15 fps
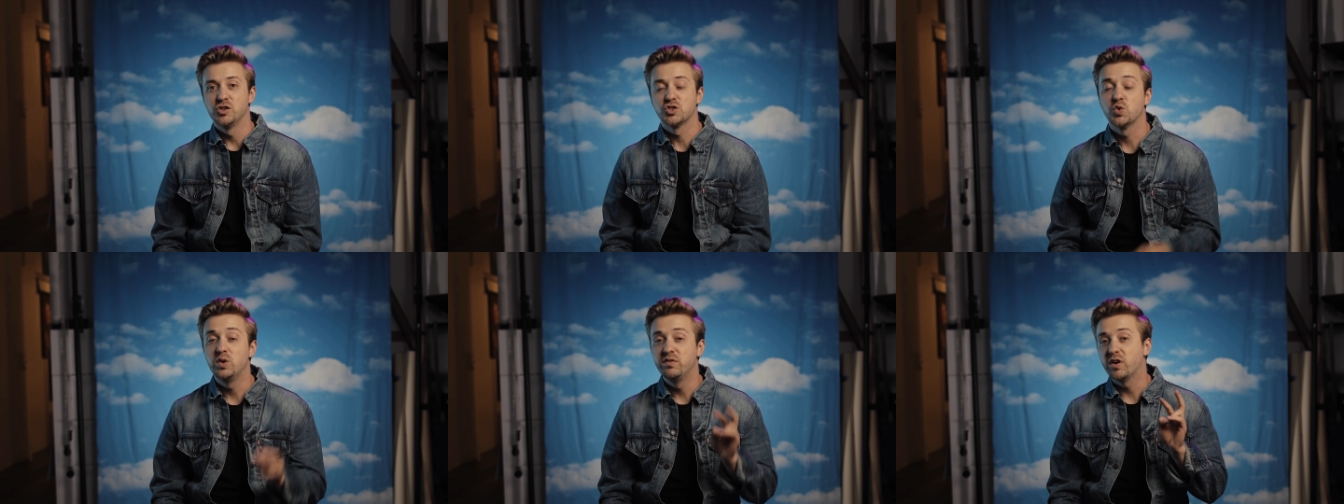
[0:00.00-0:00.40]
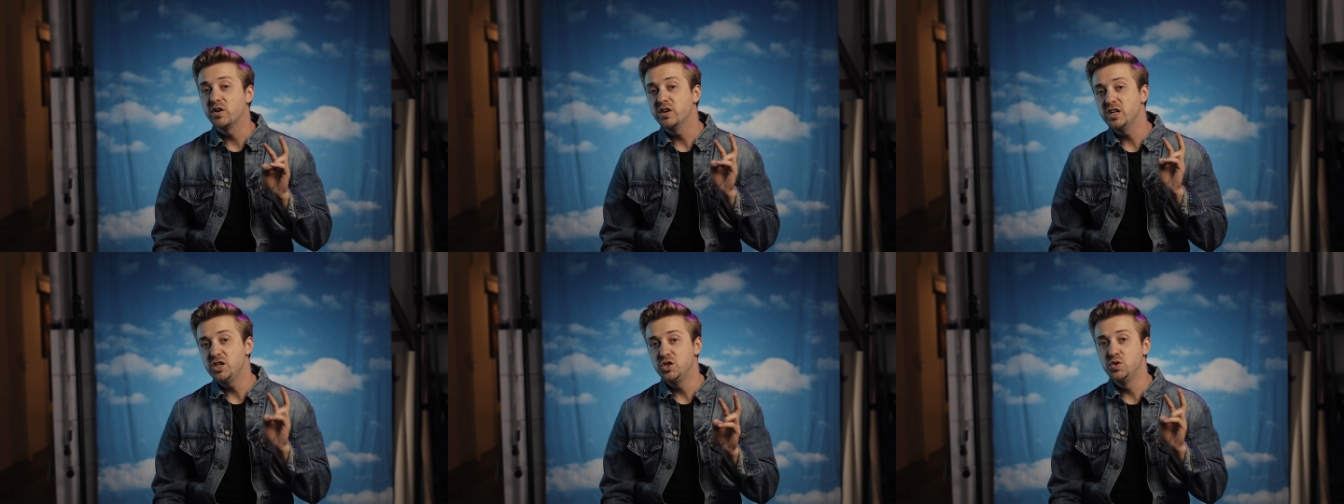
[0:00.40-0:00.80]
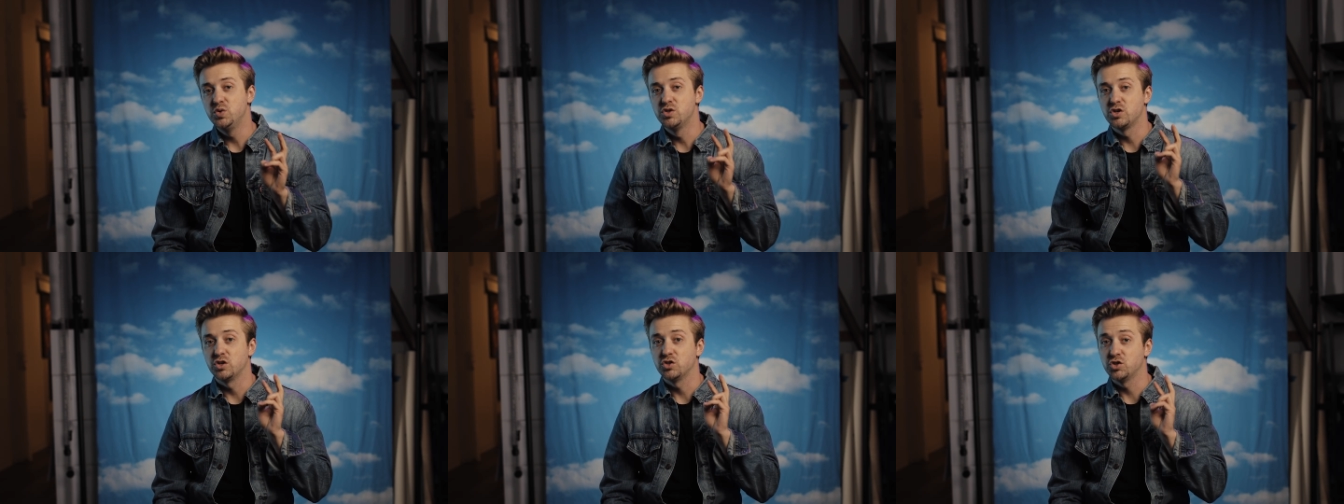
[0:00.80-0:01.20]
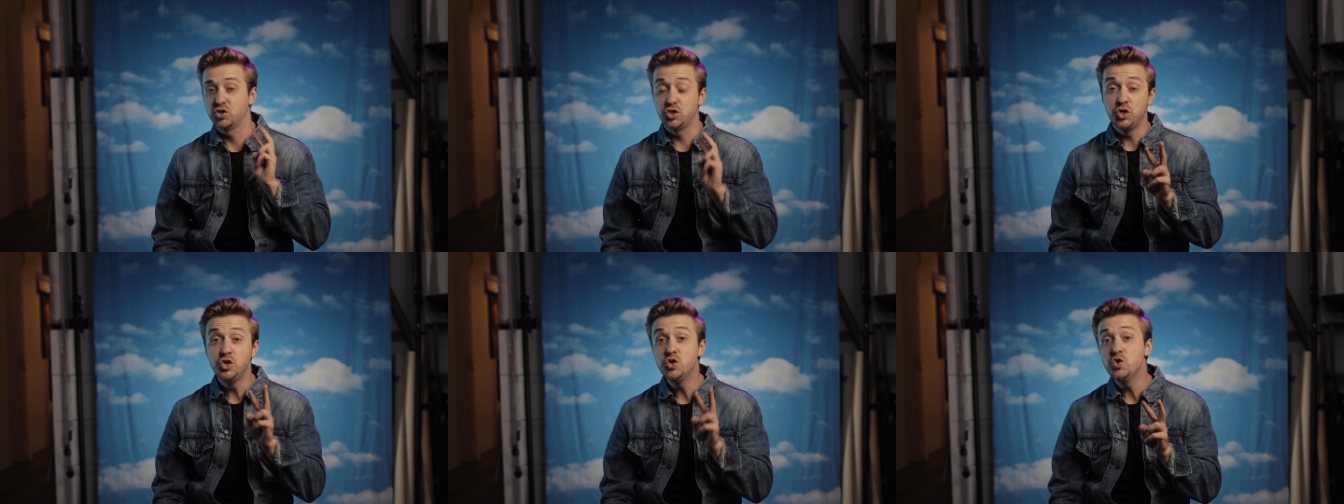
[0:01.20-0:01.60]
So we've already used
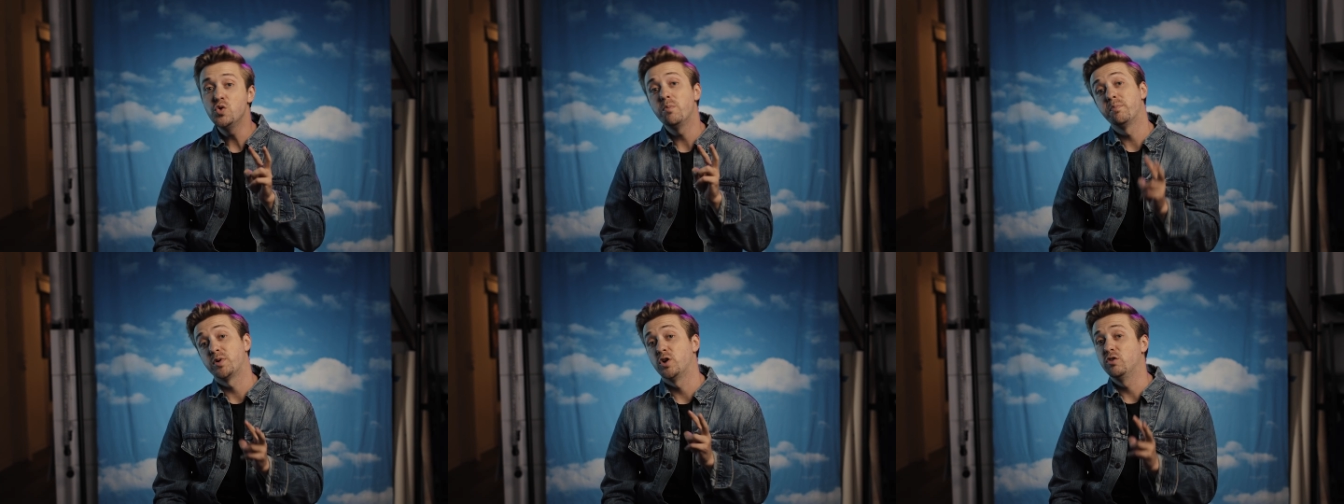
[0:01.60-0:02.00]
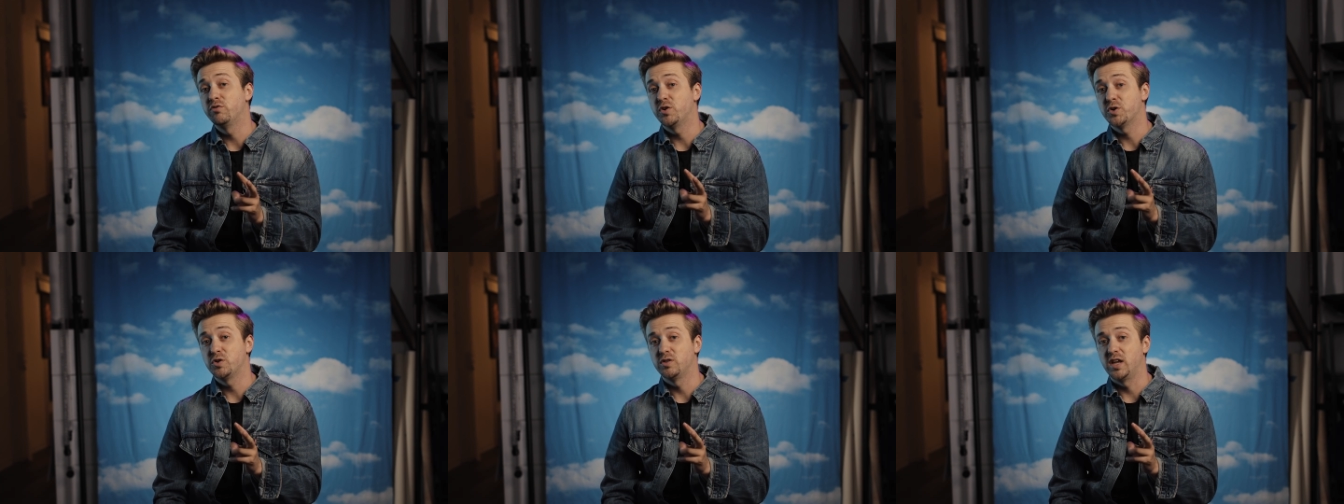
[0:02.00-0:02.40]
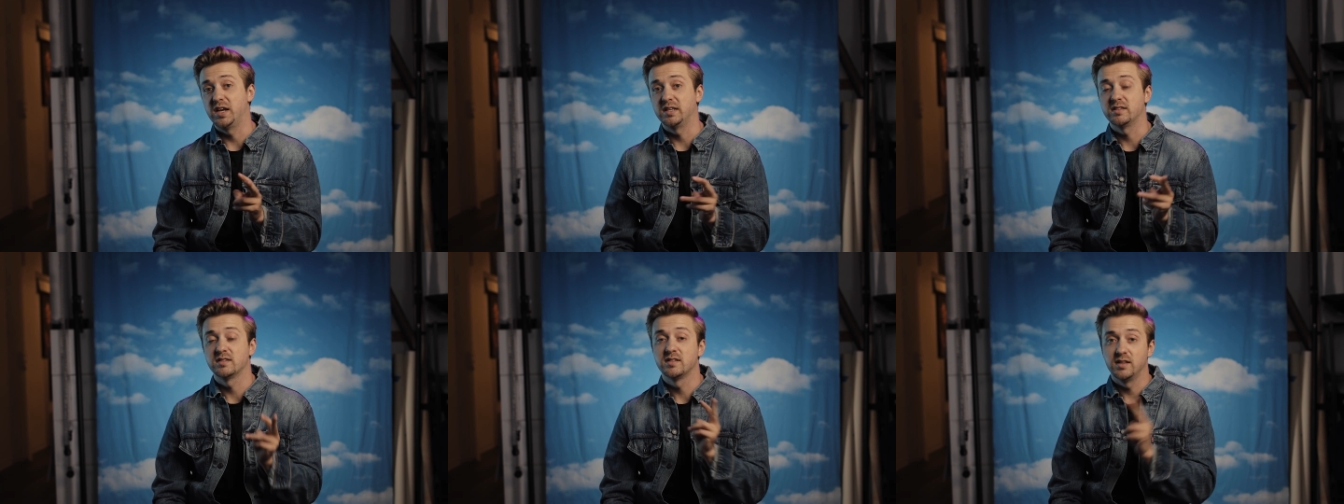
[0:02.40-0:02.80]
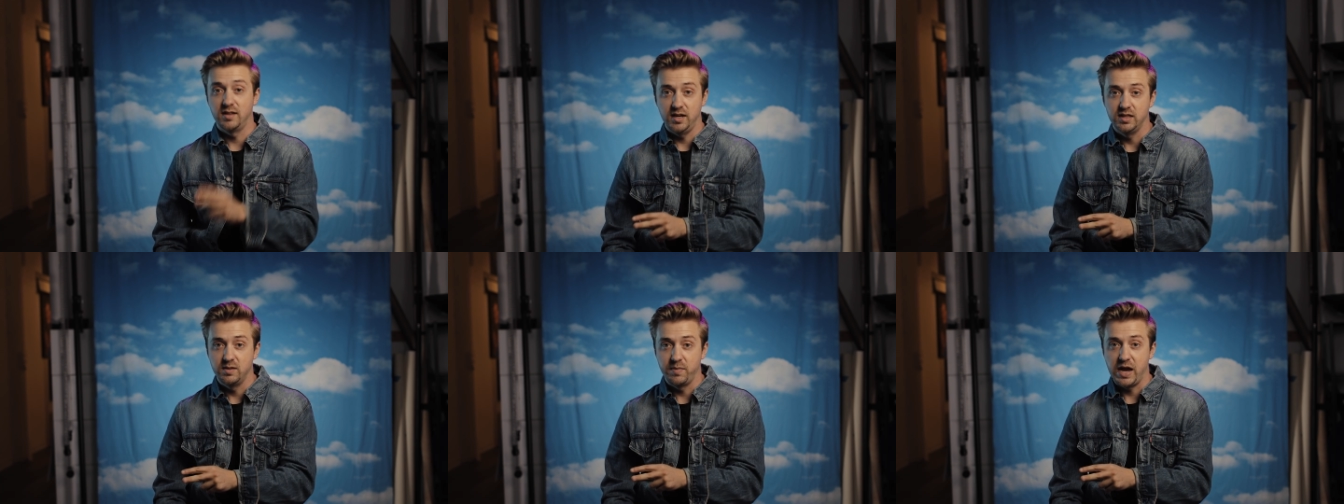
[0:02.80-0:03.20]
2 Profoto lights to
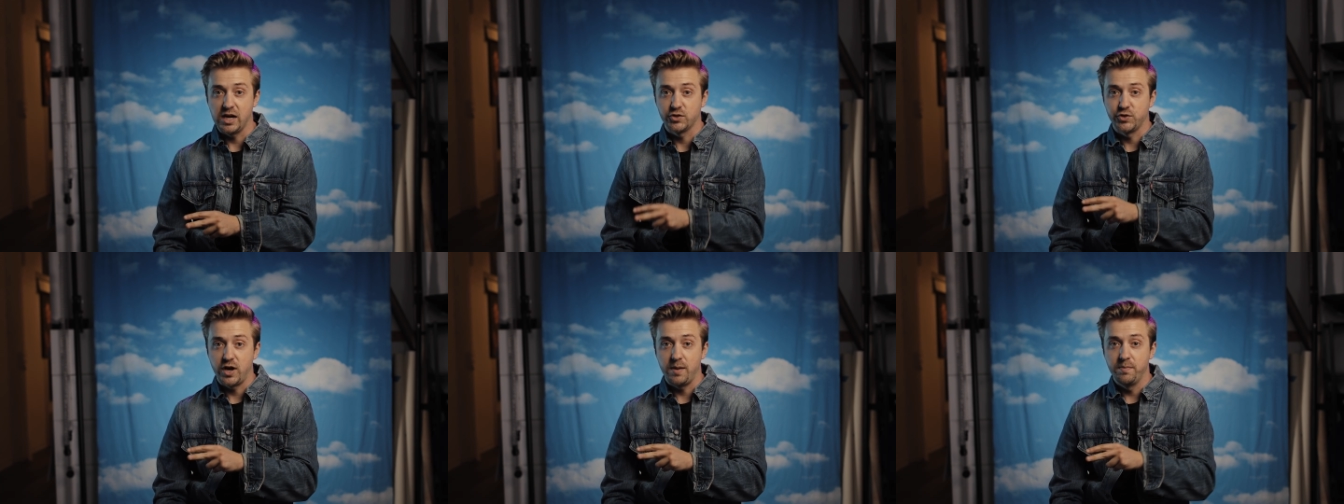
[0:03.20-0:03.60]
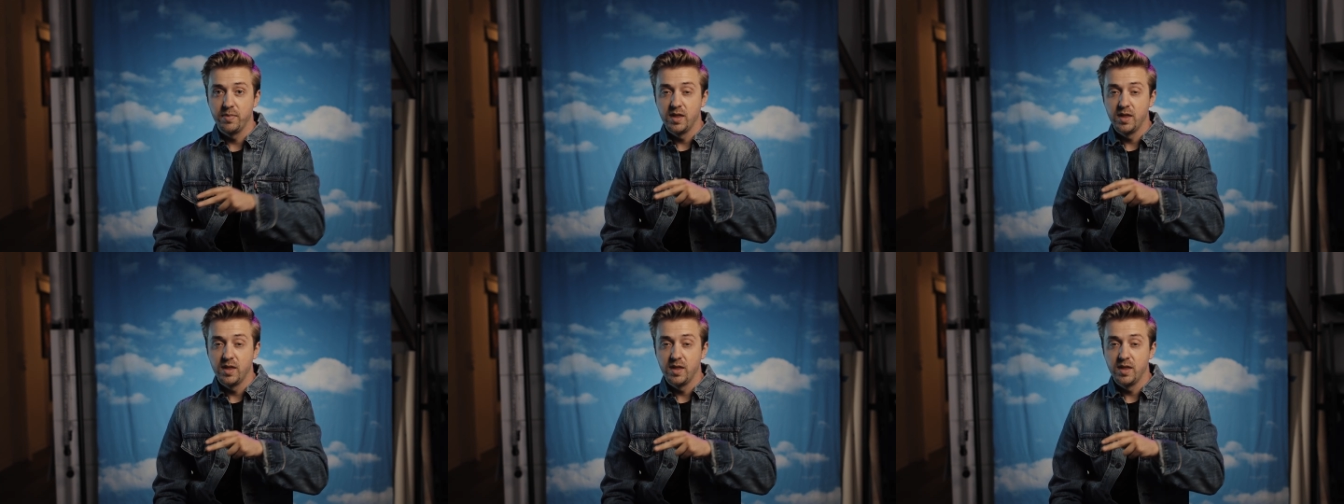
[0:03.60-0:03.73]
light the backdrop.